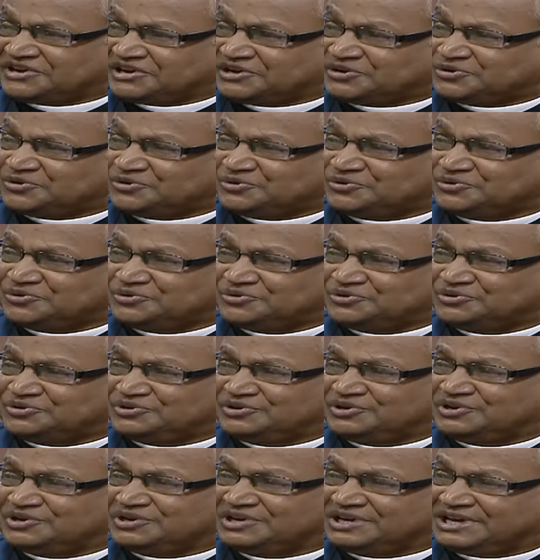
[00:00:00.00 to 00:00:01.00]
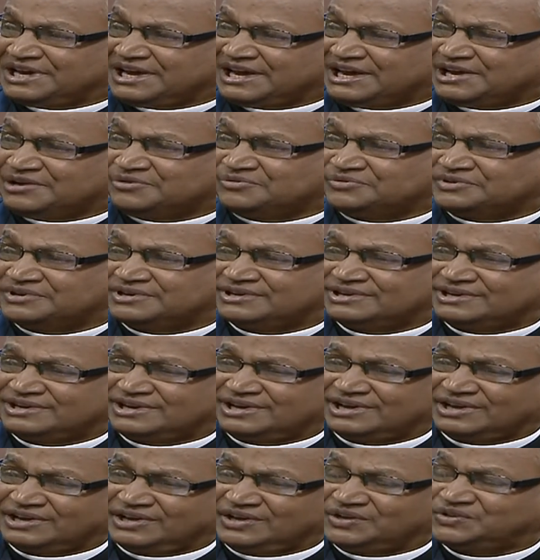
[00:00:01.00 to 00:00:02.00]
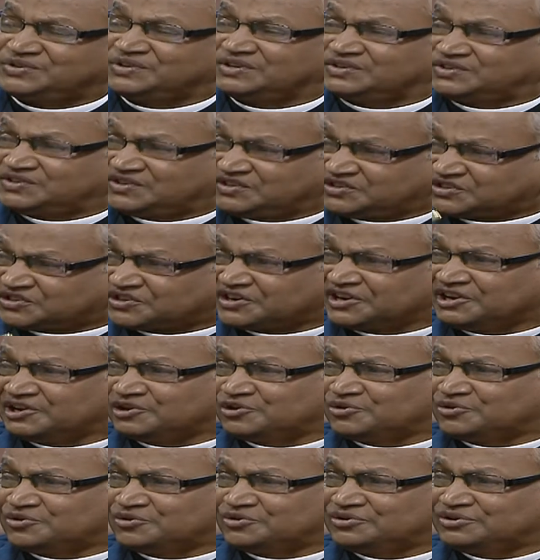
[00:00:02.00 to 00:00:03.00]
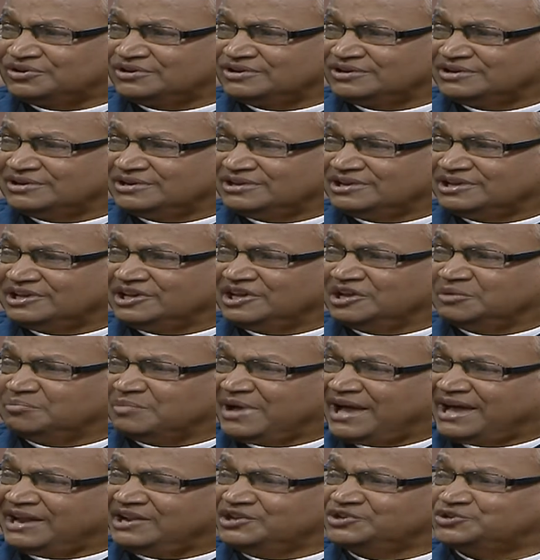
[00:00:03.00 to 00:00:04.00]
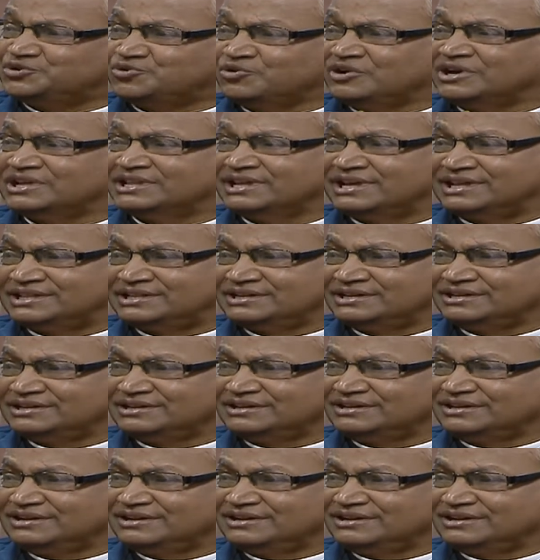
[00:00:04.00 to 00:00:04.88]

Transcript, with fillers: Pharaoh gave his sister in law in marriage to Hadad.